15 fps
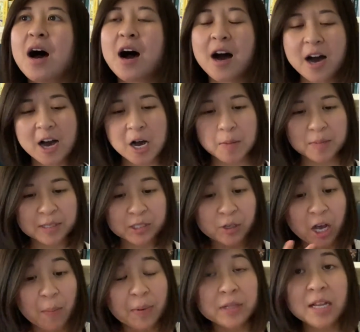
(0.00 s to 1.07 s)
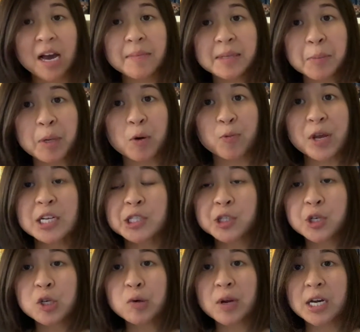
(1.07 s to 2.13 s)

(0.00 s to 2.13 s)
a couple of lines I'm going to read to you,